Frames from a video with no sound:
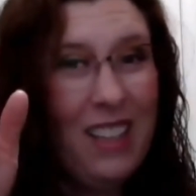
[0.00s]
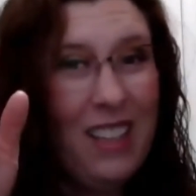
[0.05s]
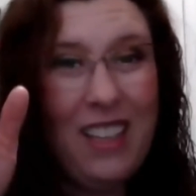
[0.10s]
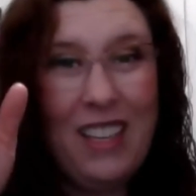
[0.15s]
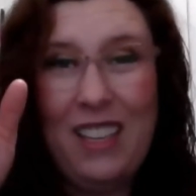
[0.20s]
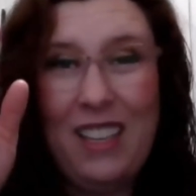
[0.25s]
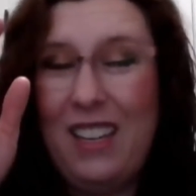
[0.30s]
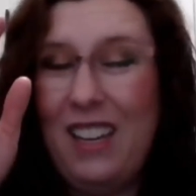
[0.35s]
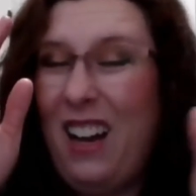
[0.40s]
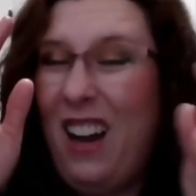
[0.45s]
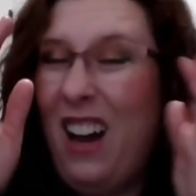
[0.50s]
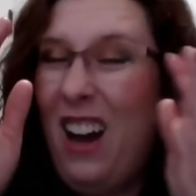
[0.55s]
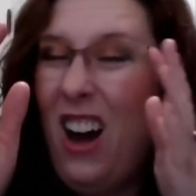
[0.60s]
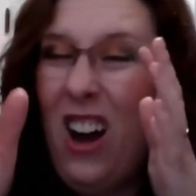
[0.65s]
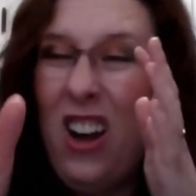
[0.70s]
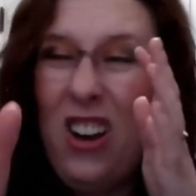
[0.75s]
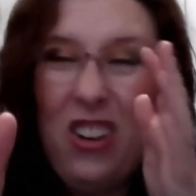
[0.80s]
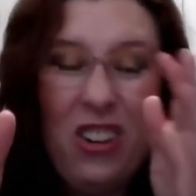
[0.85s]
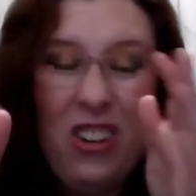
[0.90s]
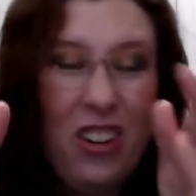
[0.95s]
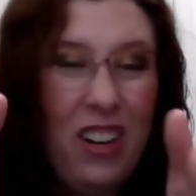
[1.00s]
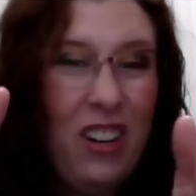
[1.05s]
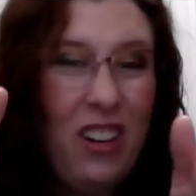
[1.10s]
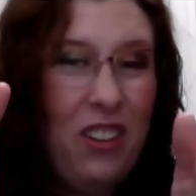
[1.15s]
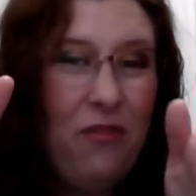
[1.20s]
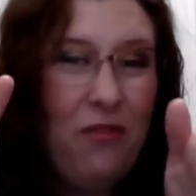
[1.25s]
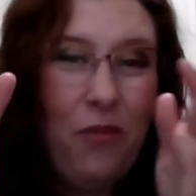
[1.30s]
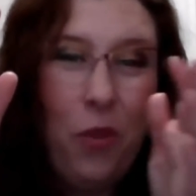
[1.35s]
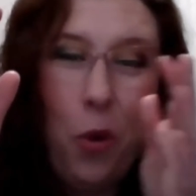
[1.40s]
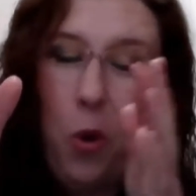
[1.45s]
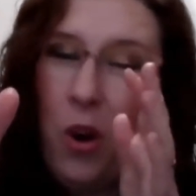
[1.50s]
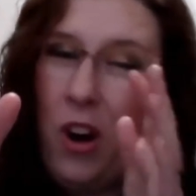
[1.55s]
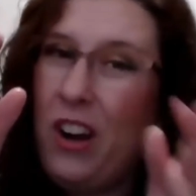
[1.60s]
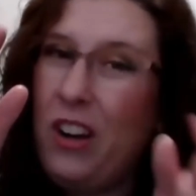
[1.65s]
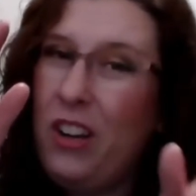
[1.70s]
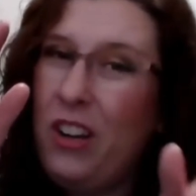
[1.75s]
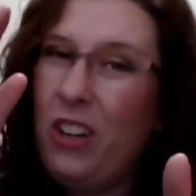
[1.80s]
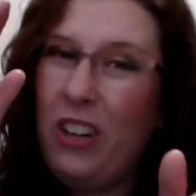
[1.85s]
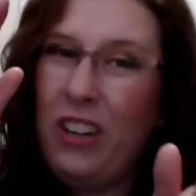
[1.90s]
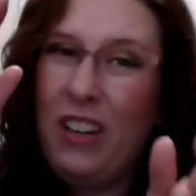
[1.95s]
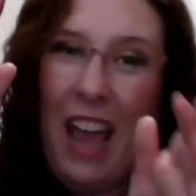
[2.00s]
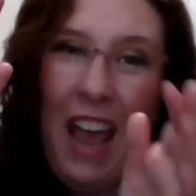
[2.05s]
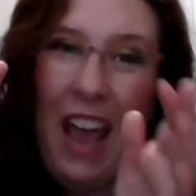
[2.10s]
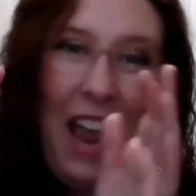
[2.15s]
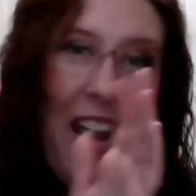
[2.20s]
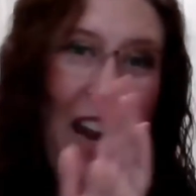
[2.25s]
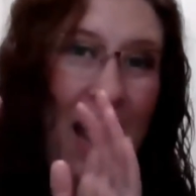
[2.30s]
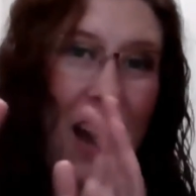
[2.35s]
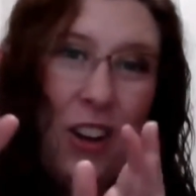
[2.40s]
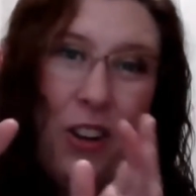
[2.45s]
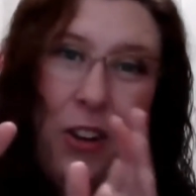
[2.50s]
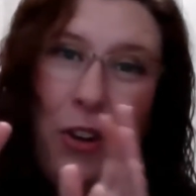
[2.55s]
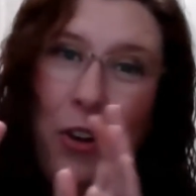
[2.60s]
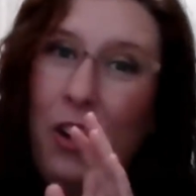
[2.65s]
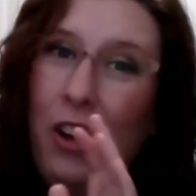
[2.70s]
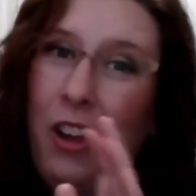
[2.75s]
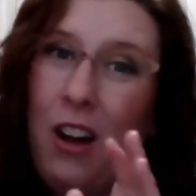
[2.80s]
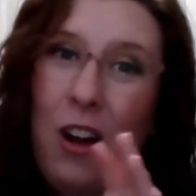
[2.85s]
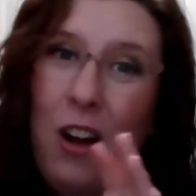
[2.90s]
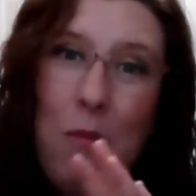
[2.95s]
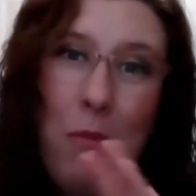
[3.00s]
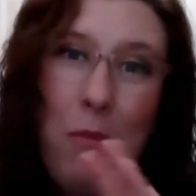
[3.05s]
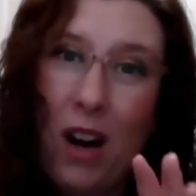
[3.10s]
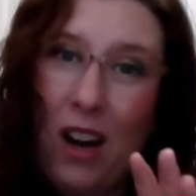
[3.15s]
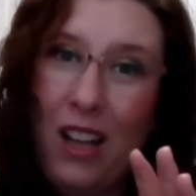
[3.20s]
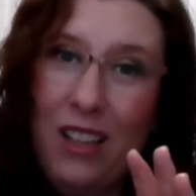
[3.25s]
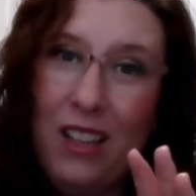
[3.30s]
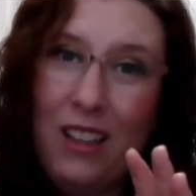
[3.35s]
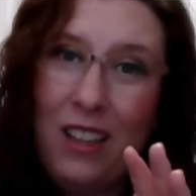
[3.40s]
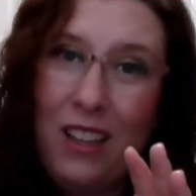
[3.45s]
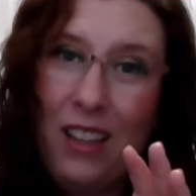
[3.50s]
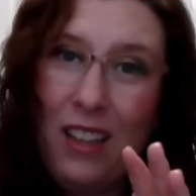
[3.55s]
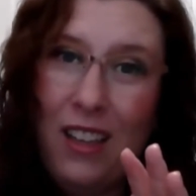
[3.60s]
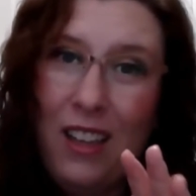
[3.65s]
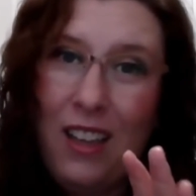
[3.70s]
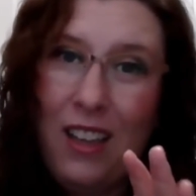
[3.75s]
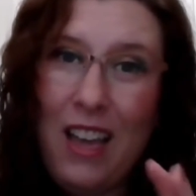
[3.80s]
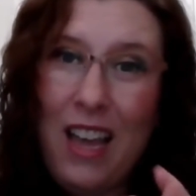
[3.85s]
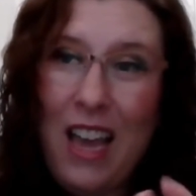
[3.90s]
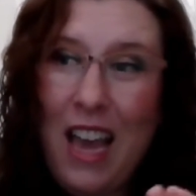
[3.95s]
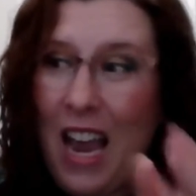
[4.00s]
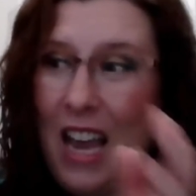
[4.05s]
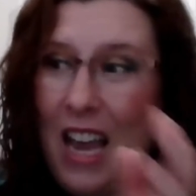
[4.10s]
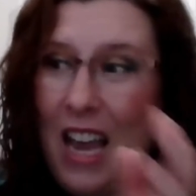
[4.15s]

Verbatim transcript: Get mm-hmm. one hundred, four hundred, eight hundred a month. Mm-hmm.